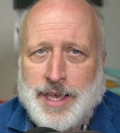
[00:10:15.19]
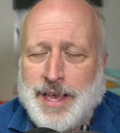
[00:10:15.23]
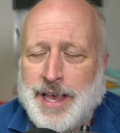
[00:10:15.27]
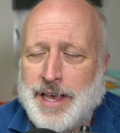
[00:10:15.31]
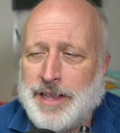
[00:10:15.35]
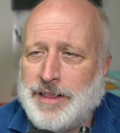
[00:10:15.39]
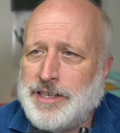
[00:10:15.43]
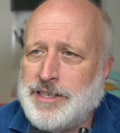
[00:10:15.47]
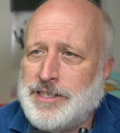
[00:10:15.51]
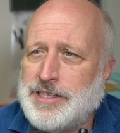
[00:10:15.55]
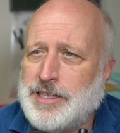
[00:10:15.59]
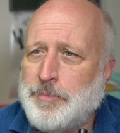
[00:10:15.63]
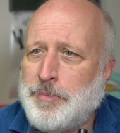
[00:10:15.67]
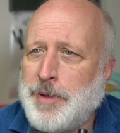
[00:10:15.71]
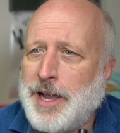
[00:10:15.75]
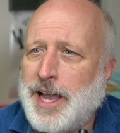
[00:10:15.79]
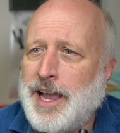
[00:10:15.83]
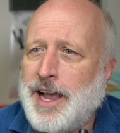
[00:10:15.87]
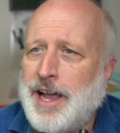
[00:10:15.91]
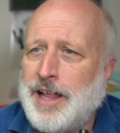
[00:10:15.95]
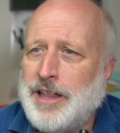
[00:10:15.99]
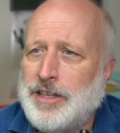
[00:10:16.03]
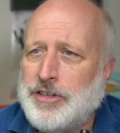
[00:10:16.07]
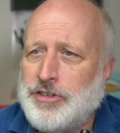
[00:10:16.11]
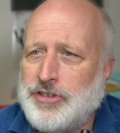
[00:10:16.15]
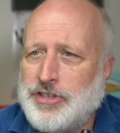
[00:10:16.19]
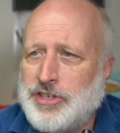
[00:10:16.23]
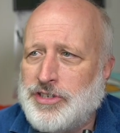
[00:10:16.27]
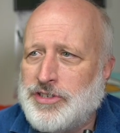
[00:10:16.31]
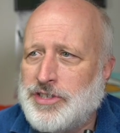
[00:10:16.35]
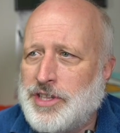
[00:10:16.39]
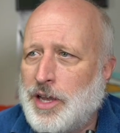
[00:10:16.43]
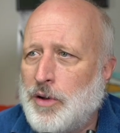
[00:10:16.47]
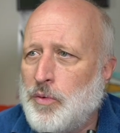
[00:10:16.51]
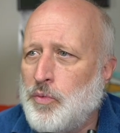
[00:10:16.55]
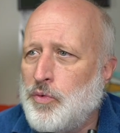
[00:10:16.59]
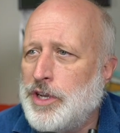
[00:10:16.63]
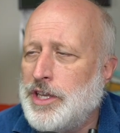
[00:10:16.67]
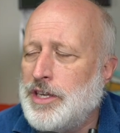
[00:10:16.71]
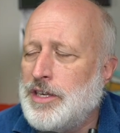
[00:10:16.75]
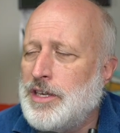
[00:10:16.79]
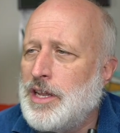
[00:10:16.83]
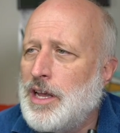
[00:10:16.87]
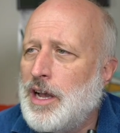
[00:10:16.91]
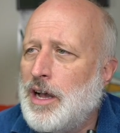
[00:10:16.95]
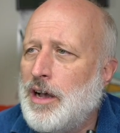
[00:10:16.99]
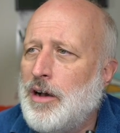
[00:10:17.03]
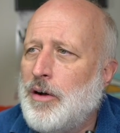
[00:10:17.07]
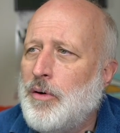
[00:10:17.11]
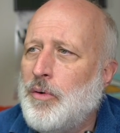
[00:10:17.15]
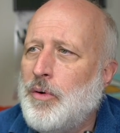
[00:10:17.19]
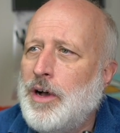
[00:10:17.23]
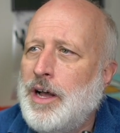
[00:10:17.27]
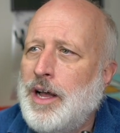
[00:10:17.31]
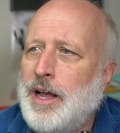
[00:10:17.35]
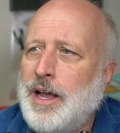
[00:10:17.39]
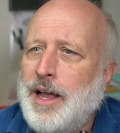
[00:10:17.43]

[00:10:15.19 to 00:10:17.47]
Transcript: at least the biologies that we know.